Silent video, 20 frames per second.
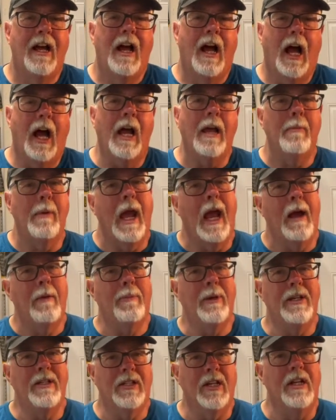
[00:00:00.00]
I am
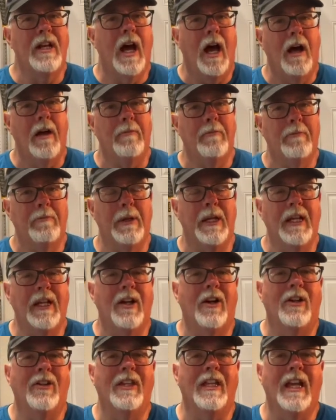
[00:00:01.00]
happy to not be
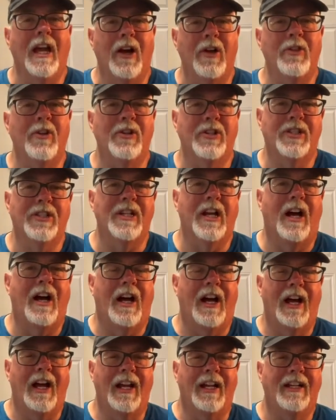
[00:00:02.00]
on the other
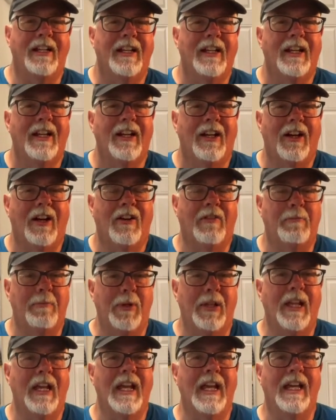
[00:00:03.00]
side of
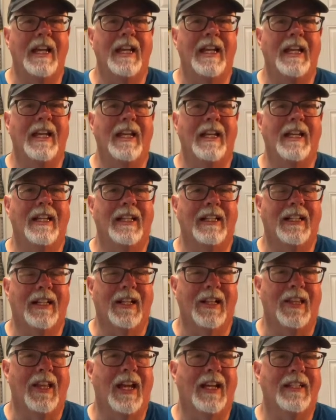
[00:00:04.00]
planning and
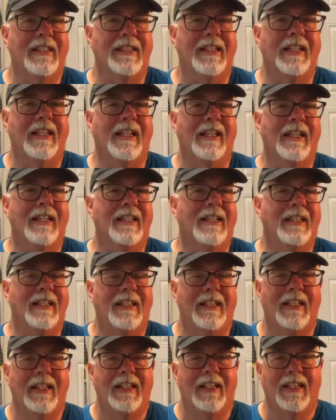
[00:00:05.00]
collecting
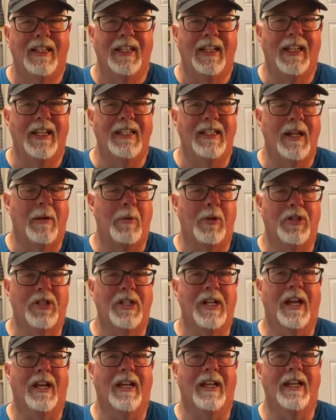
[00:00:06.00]
and double
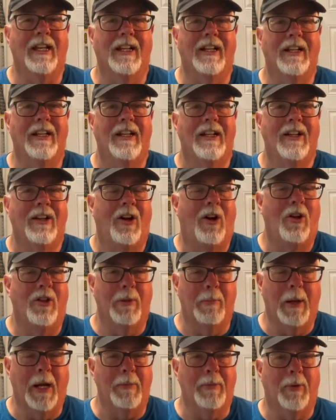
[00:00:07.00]
checking all the
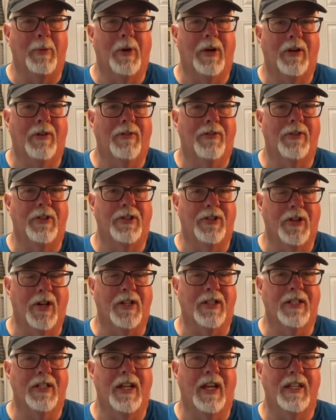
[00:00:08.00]
paperwork for
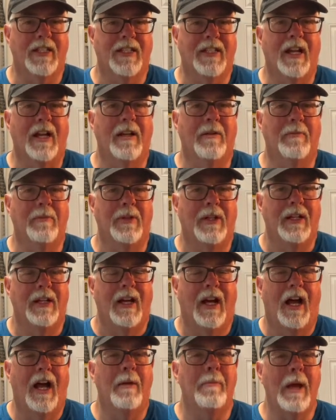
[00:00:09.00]
drug tests.
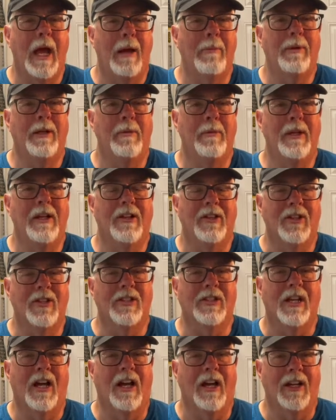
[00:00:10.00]
I'm happy to be on the
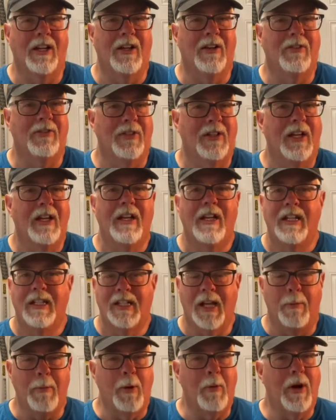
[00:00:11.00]
side of
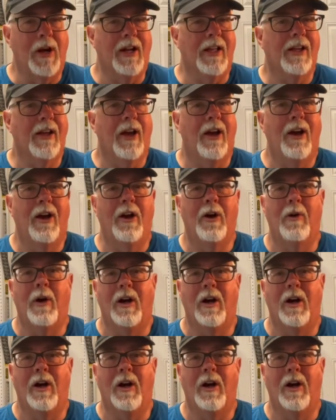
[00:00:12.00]
tell me where to go.